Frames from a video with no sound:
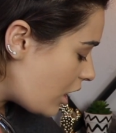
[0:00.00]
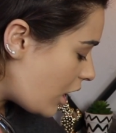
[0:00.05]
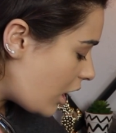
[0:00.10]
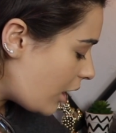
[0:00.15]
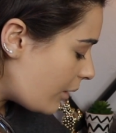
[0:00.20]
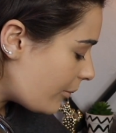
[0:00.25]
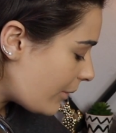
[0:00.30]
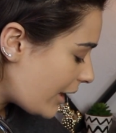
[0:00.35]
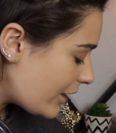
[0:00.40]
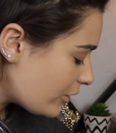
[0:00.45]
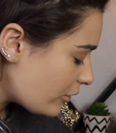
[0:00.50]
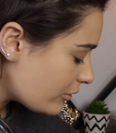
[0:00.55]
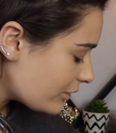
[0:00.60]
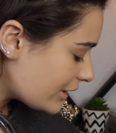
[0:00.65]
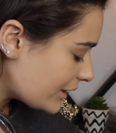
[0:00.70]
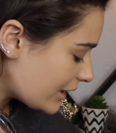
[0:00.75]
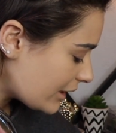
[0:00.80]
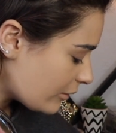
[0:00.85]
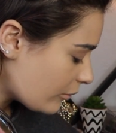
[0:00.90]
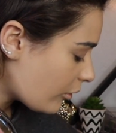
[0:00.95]
I
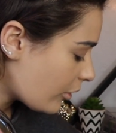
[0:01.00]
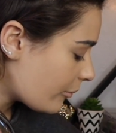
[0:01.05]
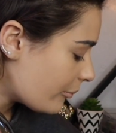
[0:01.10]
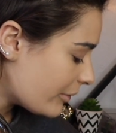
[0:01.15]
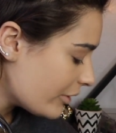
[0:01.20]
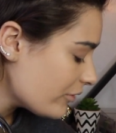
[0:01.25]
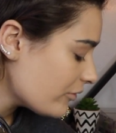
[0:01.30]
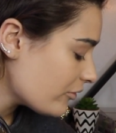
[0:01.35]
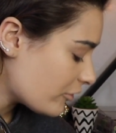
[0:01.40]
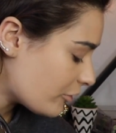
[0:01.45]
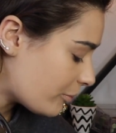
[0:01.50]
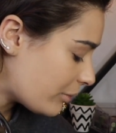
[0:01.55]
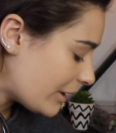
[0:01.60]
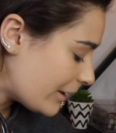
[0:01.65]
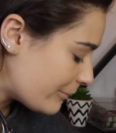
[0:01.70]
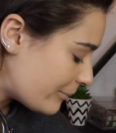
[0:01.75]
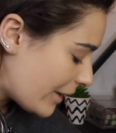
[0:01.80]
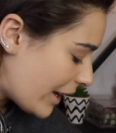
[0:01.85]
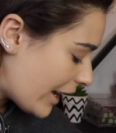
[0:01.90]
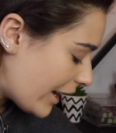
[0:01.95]
don't need any more bills to
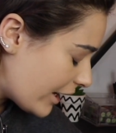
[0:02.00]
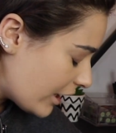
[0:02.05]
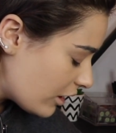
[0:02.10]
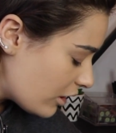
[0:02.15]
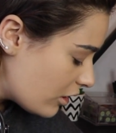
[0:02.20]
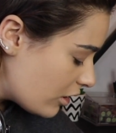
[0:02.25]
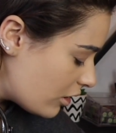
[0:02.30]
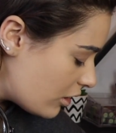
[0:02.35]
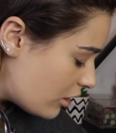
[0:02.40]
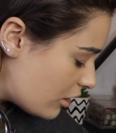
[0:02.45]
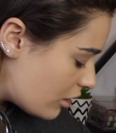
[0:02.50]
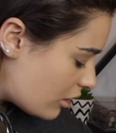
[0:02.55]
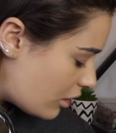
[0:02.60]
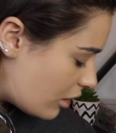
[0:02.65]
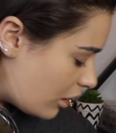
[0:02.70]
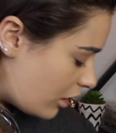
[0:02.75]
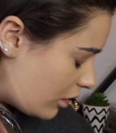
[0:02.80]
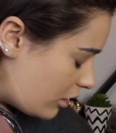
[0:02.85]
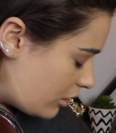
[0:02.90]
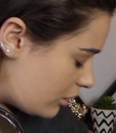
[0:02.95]
pay.
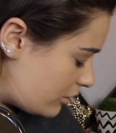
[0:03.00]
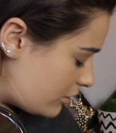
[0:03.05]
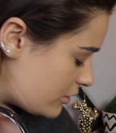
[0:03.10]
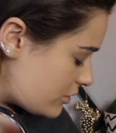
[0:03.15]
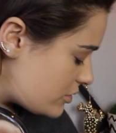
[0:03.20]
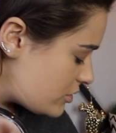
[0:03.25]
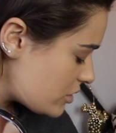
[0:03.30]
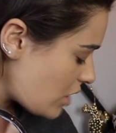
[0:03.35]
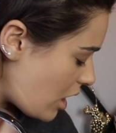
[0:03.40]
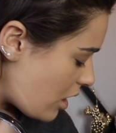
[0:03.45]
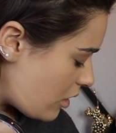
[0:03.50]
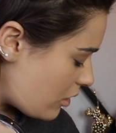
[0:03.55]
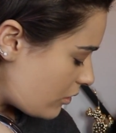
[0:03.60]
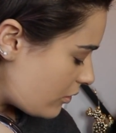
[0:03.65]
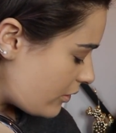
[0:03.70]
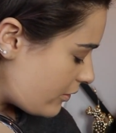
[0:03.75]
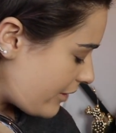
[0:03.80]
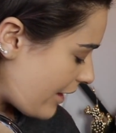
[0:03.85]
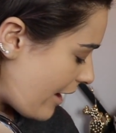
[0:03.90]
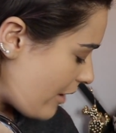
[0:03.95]

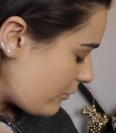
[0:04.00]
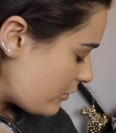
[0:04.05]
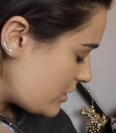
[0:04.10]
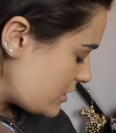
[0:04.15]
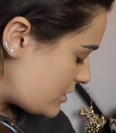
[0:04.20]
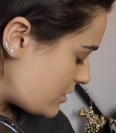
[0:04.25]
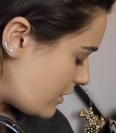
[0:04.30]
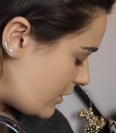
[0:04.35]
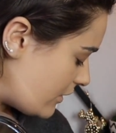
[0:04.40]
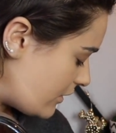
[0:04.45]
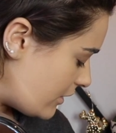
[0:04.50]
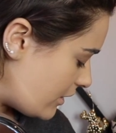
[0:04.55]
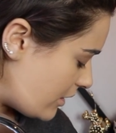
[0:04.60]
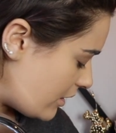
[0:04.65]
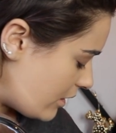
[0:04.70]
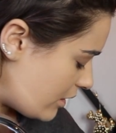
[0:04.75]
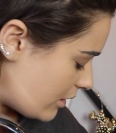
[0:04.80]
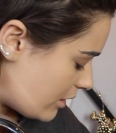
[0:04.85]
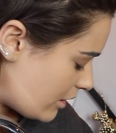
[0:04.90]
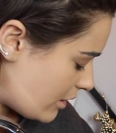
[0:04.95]
So that was a
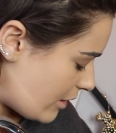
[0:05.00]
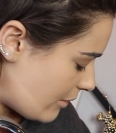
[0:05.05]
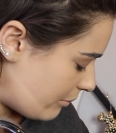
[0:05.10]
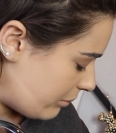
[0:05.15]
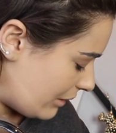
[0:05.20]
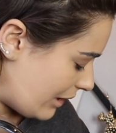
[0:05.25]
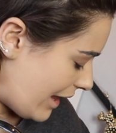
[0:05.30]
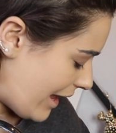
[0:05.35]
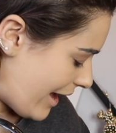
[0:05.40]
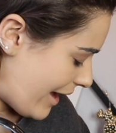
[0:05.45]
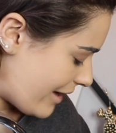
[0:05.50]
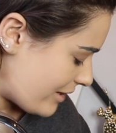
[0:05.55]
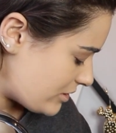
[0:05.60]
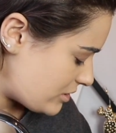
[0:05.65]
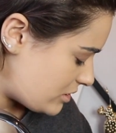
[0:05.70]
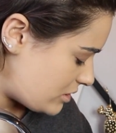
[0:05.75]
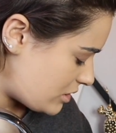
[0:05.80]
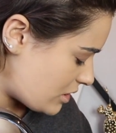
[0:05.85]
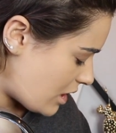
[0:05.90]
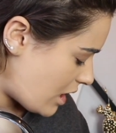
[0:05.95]

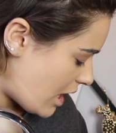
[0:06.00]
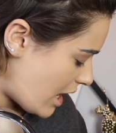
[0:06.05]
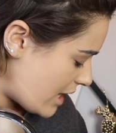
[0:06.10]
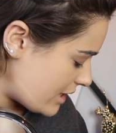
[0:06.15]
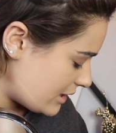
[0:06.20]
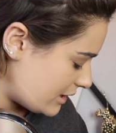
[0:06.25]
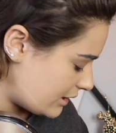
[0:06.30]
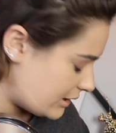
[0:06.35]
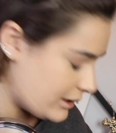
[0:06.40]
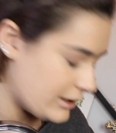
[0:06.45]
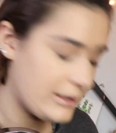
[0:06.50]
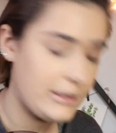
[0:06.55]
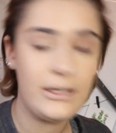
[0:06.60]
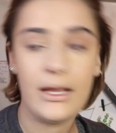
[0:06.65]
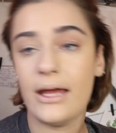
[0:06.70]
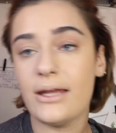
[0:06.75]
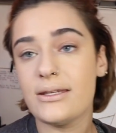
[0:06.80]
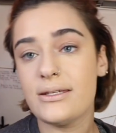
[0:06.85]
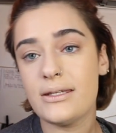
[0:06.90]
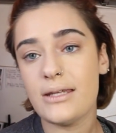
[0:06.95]
blast. I didn't
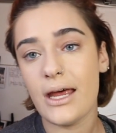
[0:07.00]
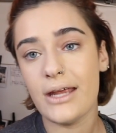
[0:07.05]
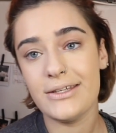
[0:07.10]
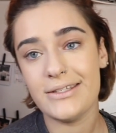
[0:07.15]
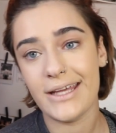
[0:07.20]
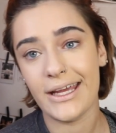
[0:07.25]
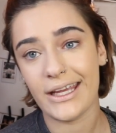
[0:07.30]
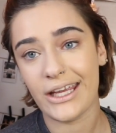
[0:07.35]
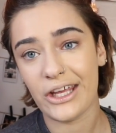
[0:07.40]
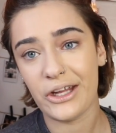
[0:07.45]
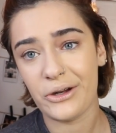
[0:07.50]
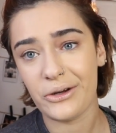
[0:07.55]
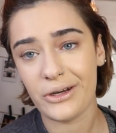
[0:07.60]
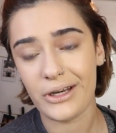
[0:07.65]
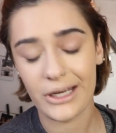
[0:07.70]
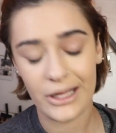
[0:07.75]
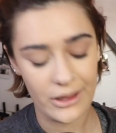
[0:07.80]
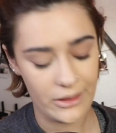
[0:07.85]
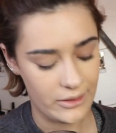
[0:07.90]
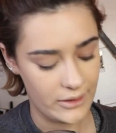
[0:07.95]
get a ticket or
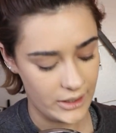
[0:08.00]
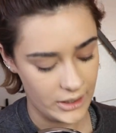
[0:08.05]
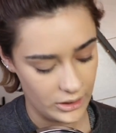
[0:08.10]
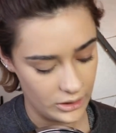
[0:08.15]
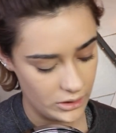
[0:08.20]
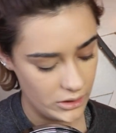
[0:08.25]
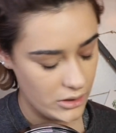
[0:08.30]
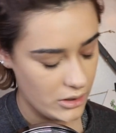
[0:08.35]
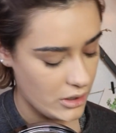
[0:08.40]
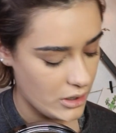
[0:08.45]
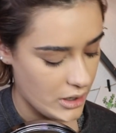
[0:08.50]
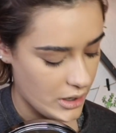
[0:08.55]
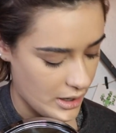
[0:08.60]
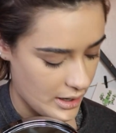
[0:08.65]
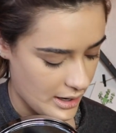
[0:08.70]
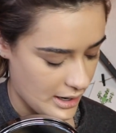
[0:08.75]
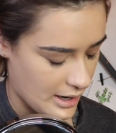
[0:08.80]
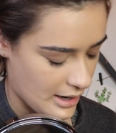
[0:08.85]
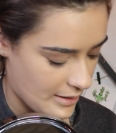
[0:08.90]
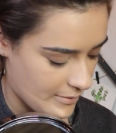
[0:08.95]
anything.
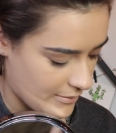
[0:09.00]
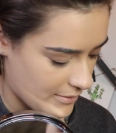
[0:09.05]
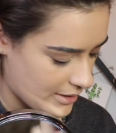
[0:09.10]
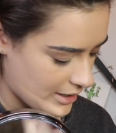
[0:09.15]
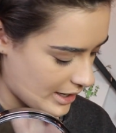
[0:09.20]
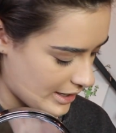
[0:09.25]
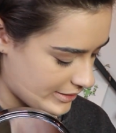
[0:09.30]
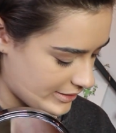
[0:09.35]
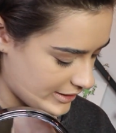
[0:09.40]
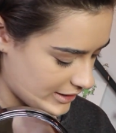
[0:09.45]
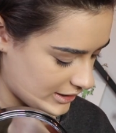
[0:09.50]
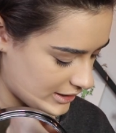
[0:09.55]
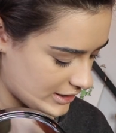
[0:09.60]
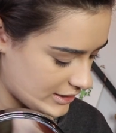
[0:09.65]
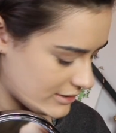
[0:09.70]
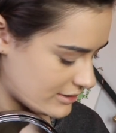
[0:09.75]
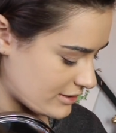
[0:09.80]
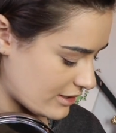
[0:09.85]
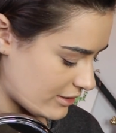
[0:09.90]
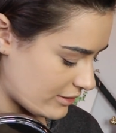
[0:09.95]
I think
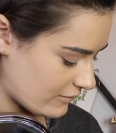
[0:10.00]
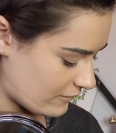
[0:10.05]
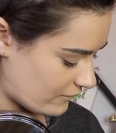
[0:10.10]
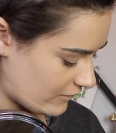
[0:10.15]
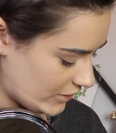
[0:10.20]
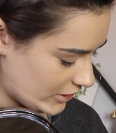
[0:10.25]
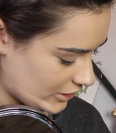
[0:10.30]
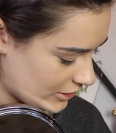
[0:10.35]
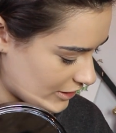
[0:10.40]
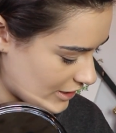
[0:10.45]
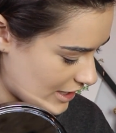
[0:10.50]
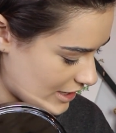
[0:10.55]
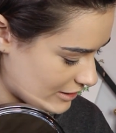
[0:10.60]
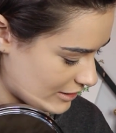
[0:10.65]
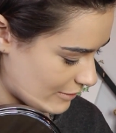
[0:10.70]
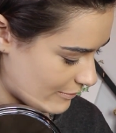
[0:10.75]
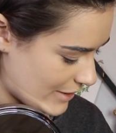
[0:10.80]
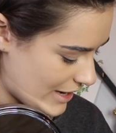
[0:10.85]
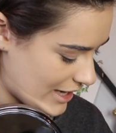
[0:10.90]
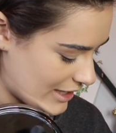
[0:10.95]
he saw the fear
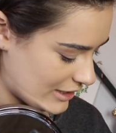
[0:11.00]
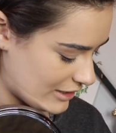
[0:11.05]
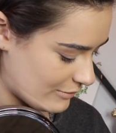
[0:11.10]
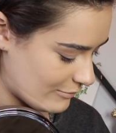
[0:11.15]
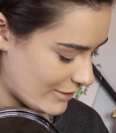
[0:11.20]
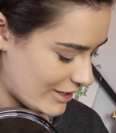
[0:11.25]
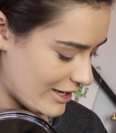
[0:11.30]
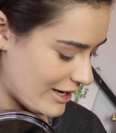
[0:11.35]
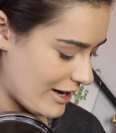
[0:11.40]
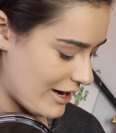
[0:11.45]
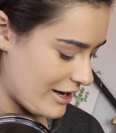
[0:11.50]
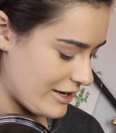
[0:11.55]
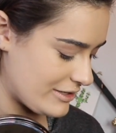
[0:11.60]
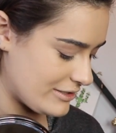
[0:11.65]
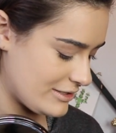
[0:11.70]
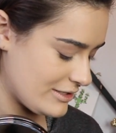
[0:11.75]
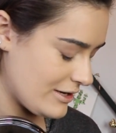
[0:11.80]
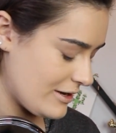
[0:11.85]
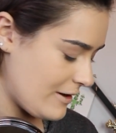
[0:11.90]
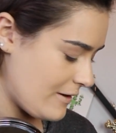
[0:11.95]
and the pain in my
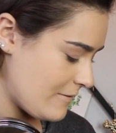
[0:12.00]
eyes.